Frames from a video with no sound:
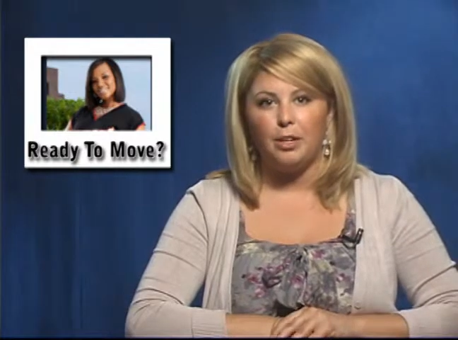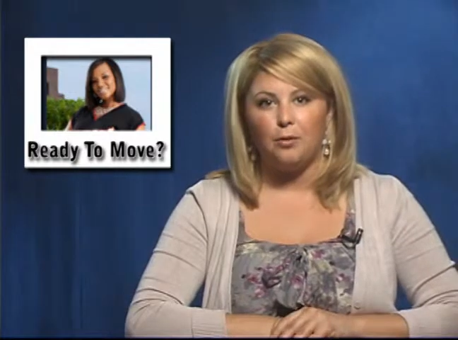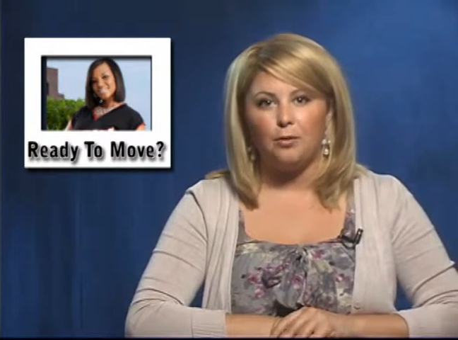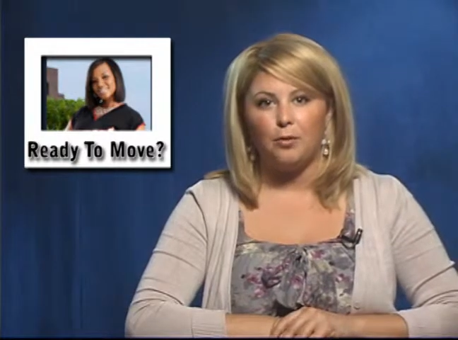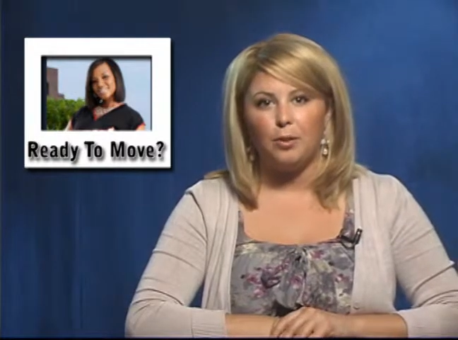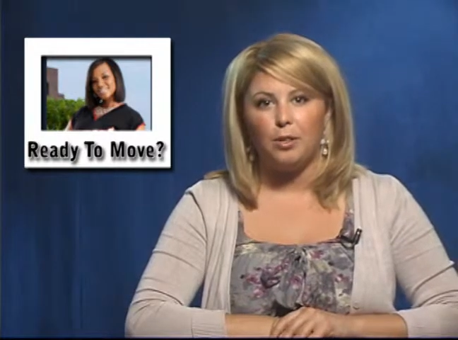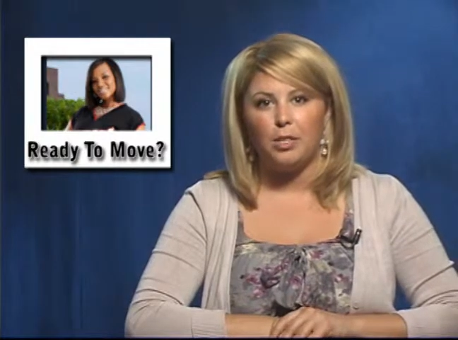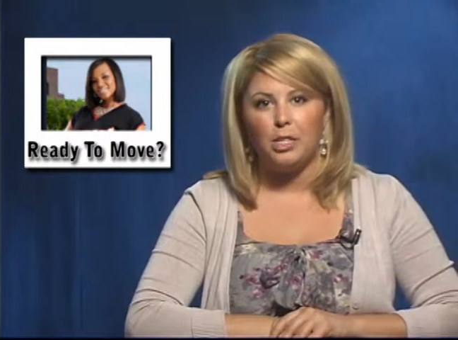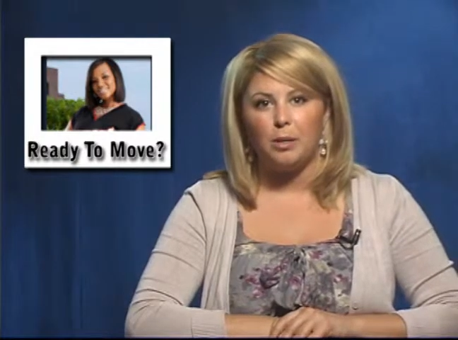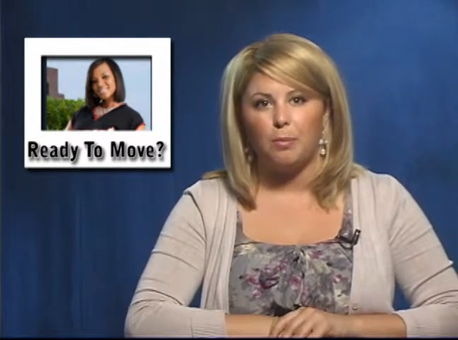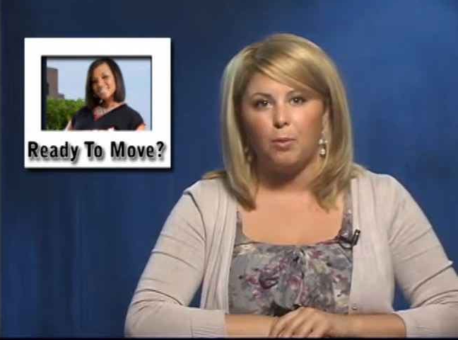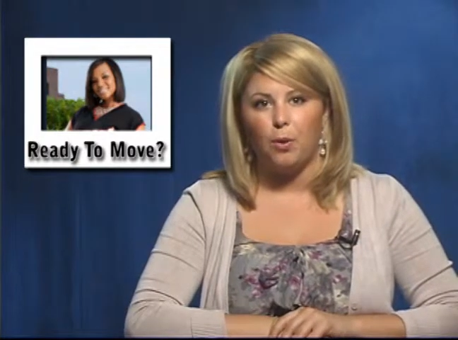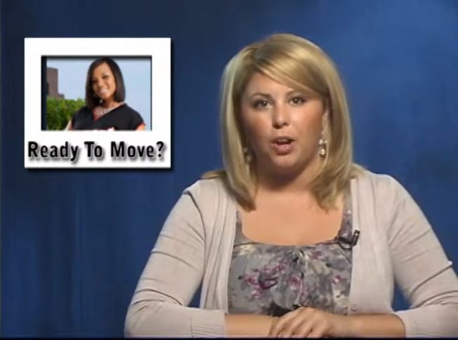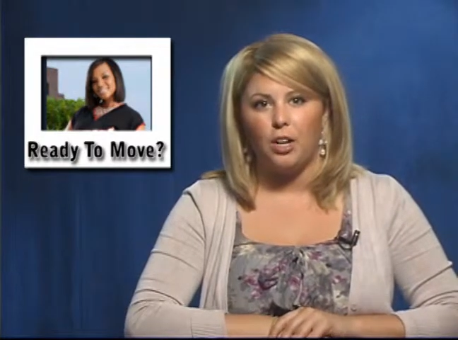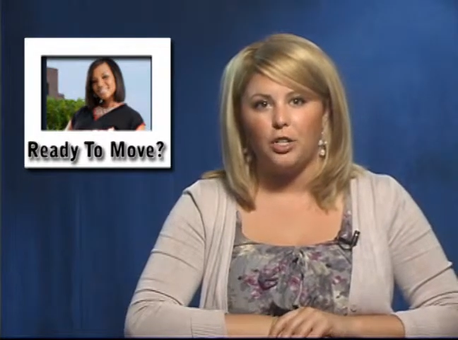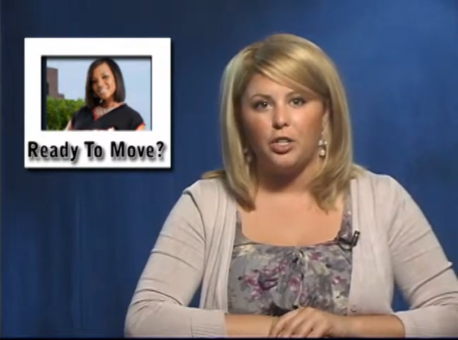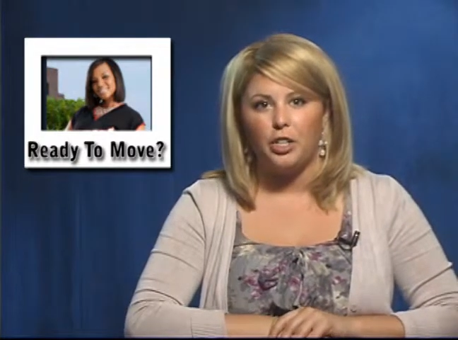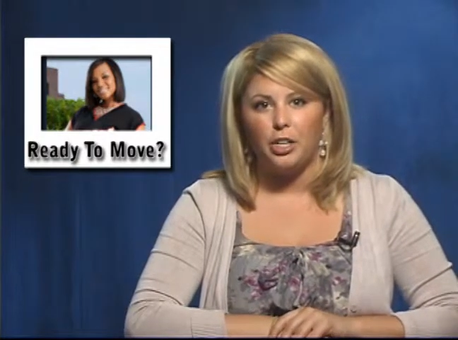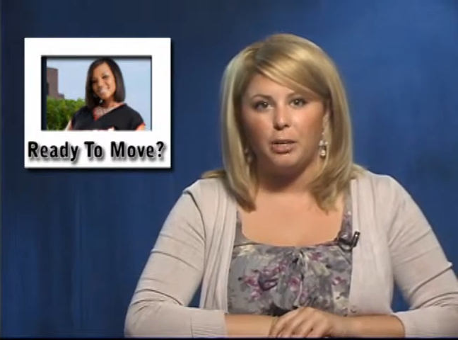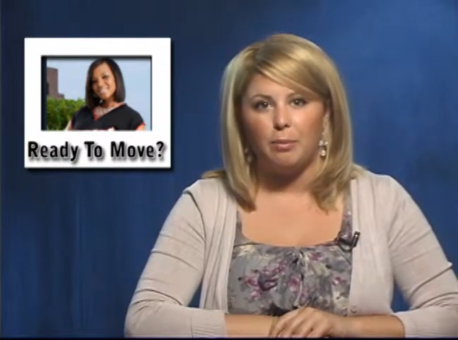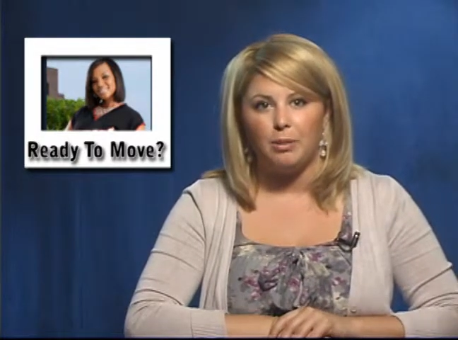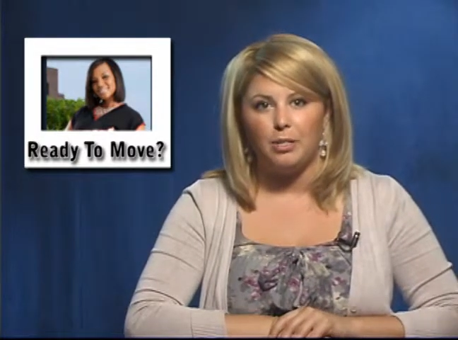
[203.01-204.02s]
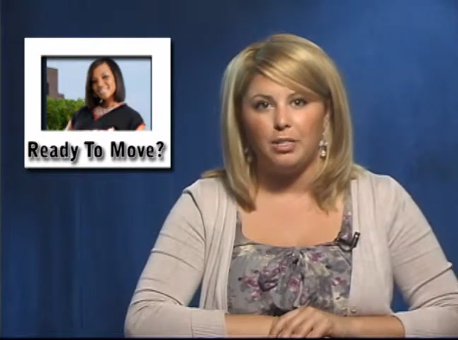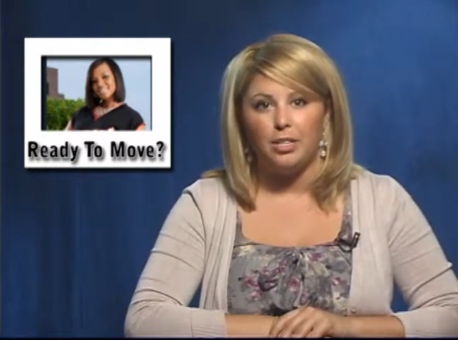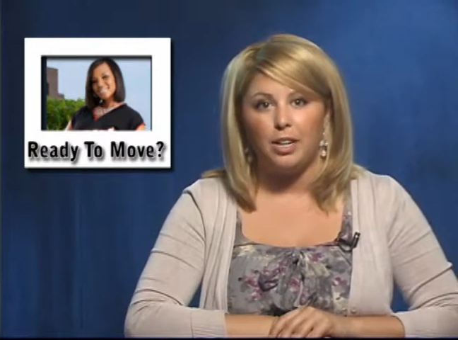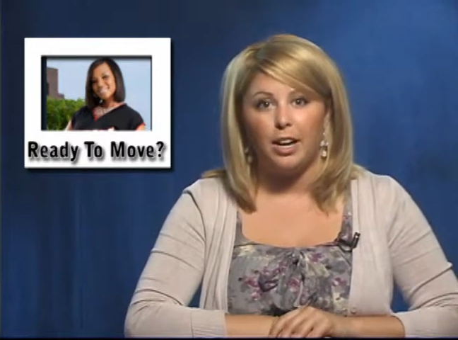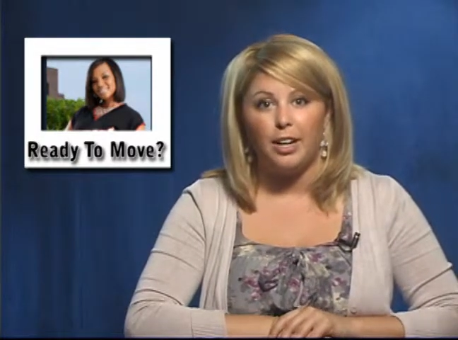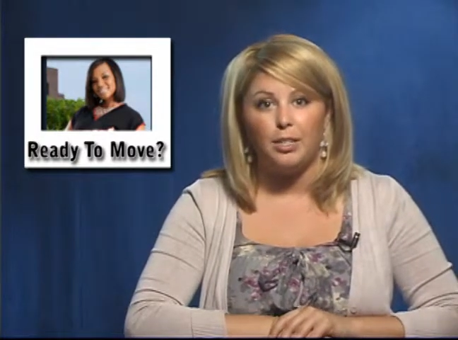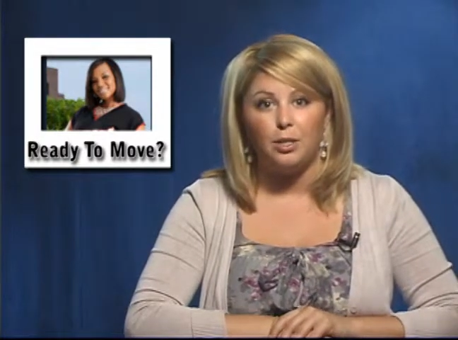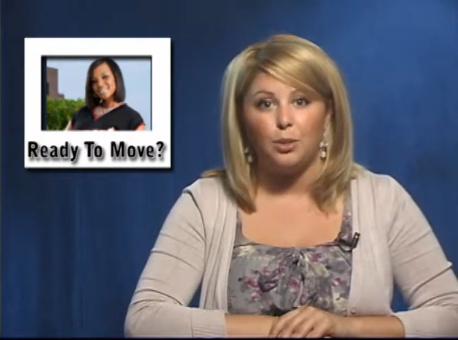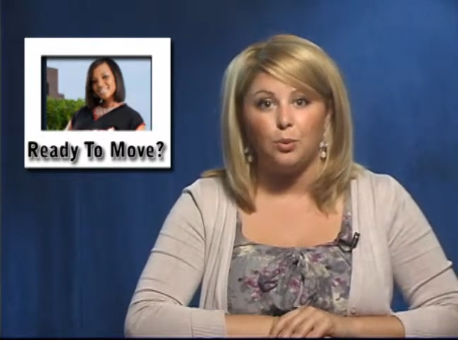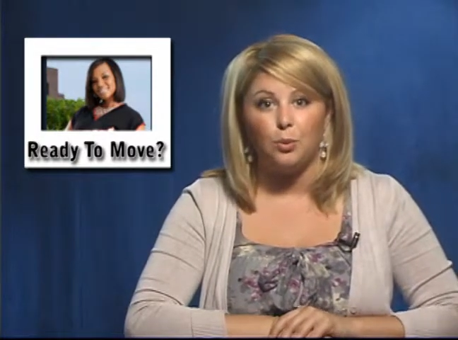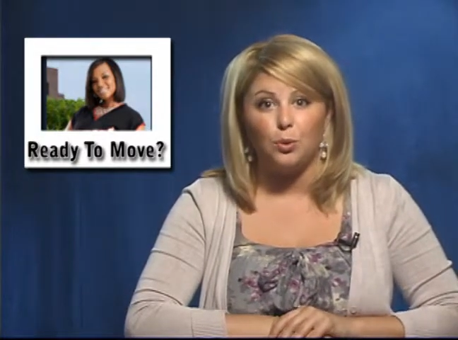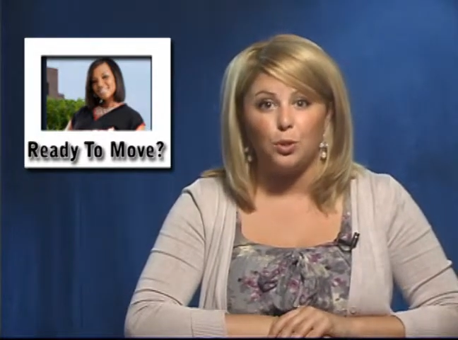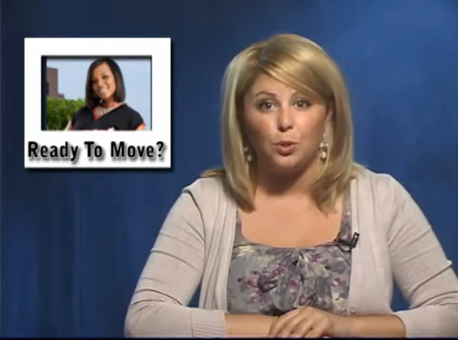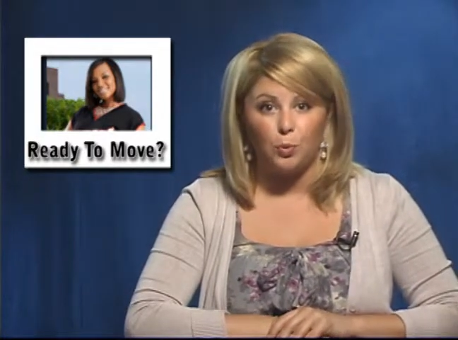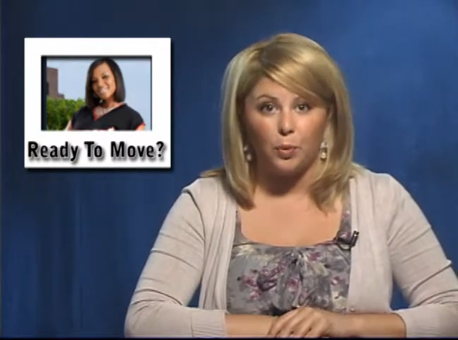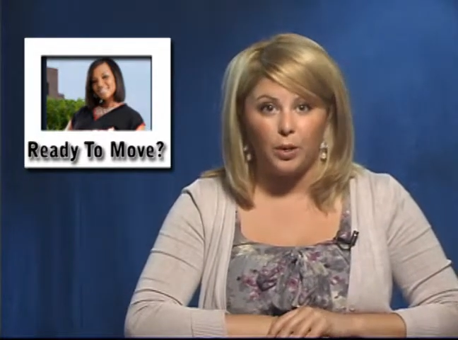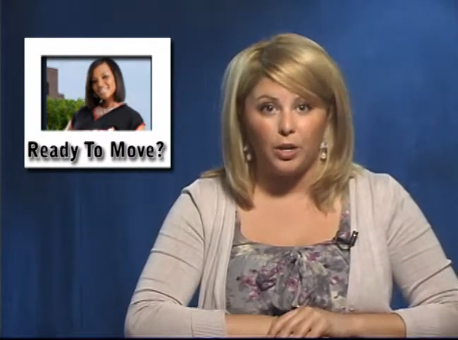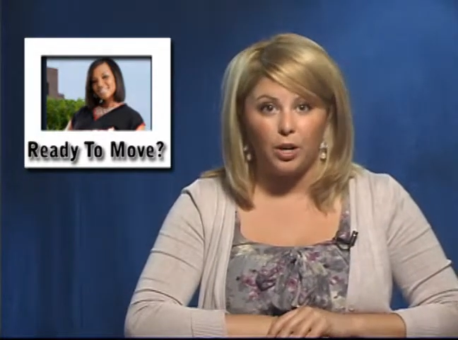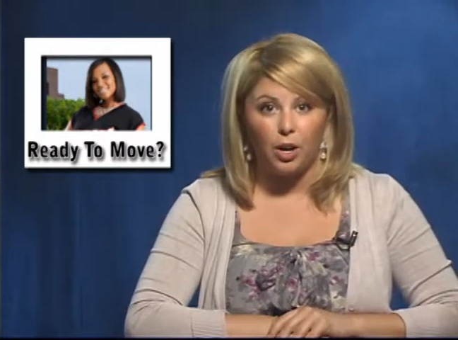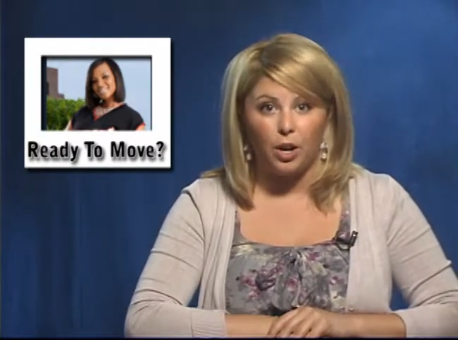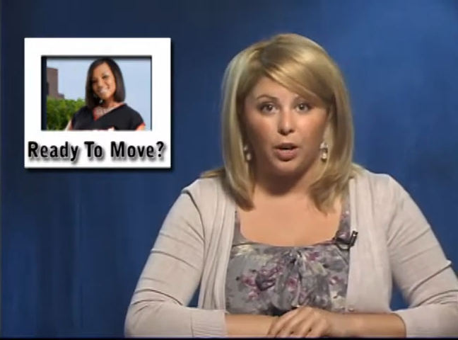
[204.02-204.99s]
at first LeBron James' high school
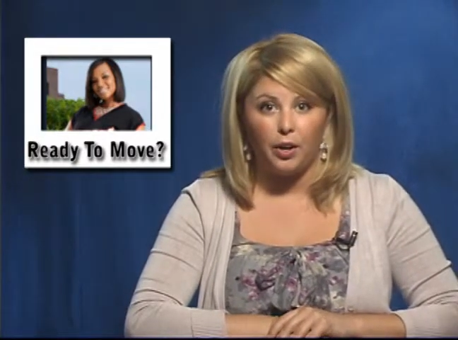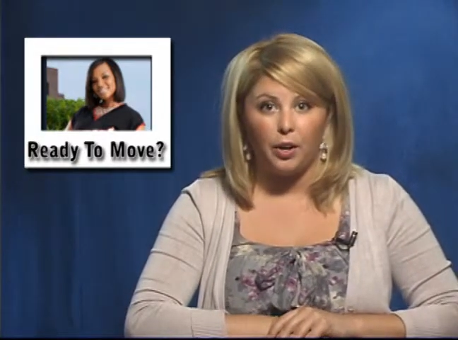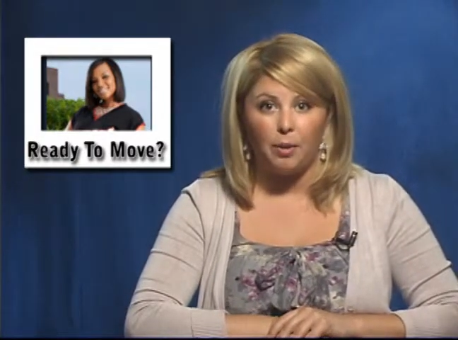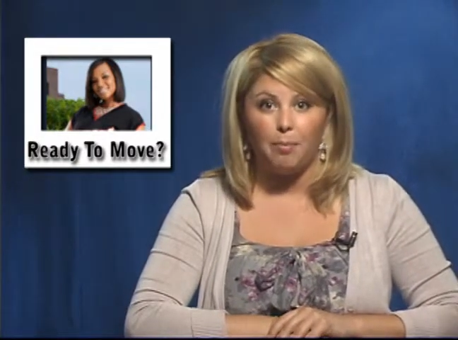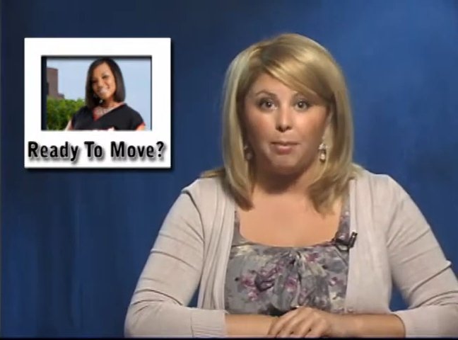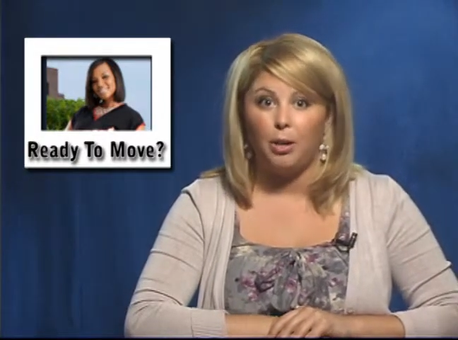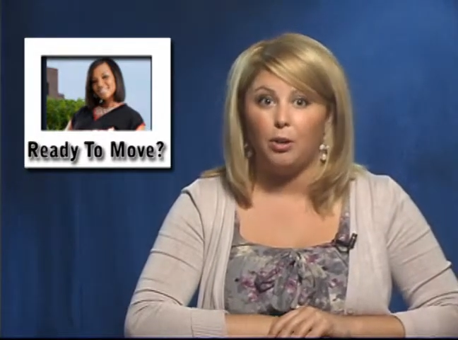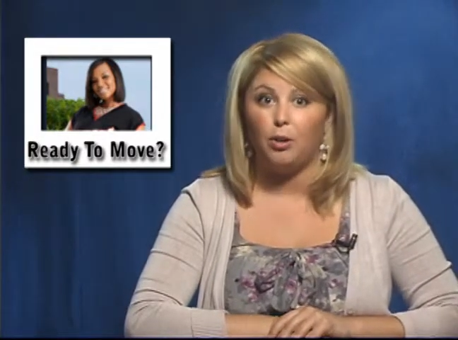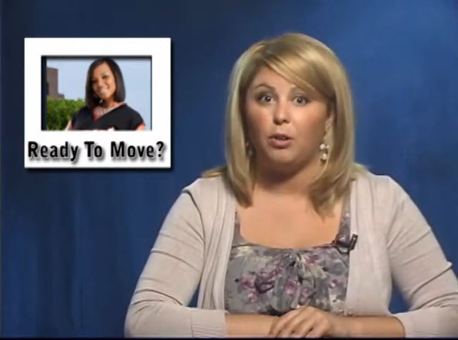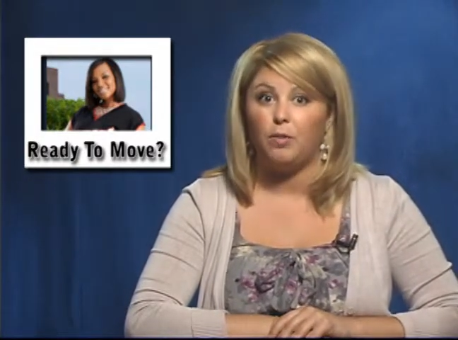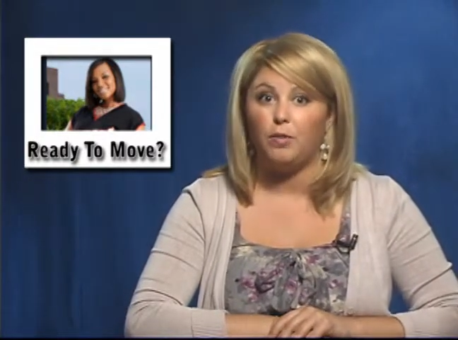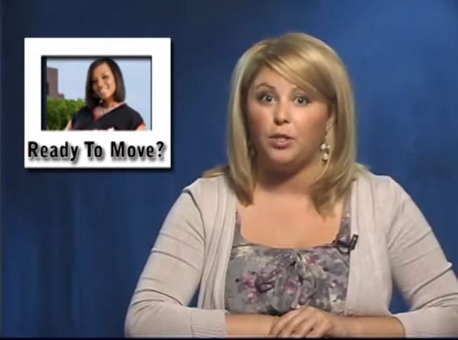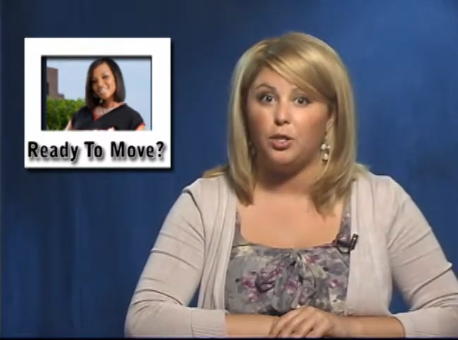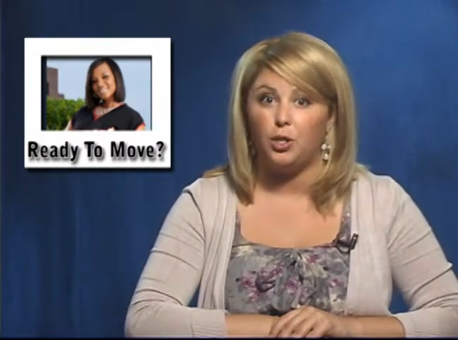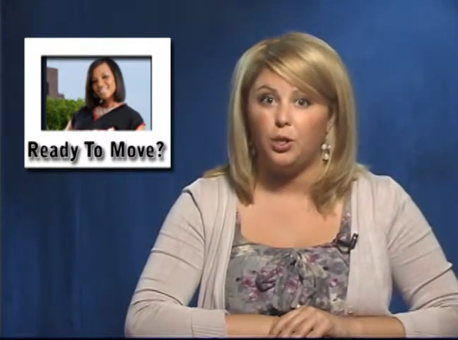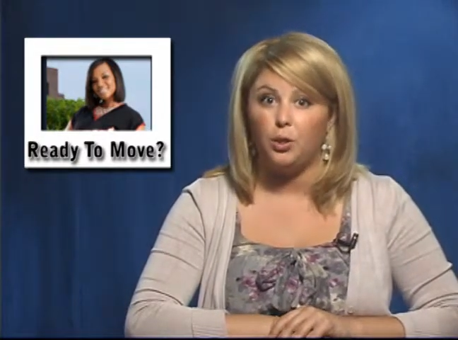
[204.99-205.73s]
sweetheart and mother of his